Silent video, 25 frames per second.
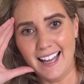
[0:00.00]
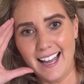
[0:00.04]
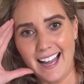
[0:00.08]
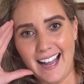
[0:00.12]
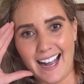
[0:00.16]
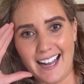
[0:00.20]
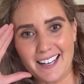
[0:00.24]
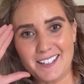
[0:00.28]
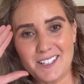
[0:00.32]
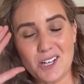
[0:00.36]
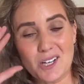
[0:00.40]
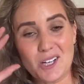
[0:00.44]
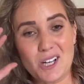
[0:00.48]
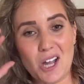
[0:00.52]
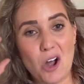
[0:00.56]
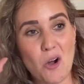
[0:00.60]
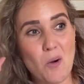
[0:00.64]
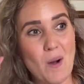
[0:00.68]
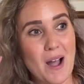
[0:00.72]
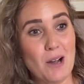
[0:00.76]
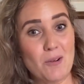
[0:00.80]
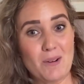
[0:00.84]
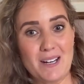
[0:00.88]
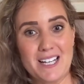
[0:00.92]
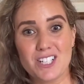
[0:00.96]
And you go
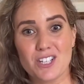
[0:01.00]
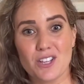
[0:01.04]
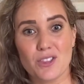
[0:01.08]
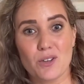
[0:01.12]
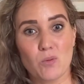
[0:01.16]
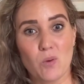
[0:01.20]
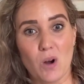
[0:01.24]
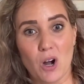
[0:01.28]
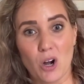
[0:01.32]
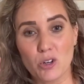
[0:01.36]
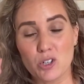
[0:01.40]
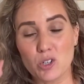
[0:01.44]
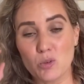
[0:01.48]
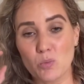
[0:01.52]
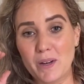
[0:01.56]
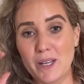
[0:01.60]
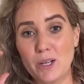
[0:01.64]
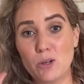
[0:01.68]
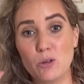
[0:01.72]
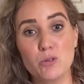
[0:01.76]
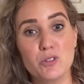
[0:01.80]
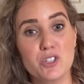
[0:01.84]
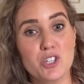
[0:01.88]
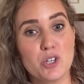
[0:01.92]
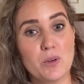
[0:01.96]
out into the world, and we
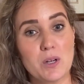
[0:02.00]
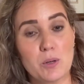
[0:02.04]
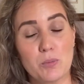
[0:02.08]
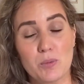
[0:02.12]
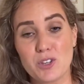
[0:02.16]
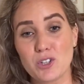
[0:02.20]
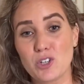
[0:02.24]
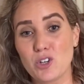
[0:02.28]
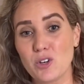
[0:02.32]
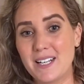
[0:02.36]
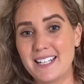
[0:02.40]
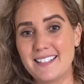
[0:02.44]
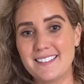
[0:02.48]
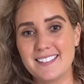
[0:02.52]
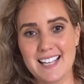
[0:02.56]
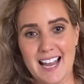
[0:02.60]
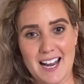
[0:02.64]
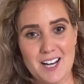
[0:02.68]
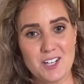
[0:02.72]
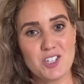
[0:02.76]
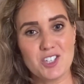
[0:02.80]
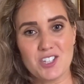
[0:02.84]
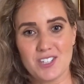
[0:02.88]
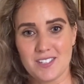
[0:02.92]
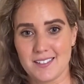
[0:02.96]
all do it with good
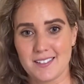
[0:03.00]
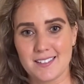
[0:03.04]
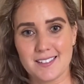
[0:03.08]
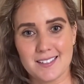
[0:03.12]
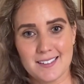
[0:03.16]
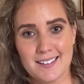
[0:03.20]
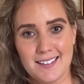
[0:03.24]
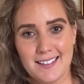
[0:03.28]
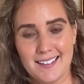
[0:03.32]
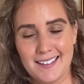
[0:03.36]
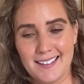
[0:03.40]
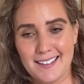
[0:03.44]
intentions.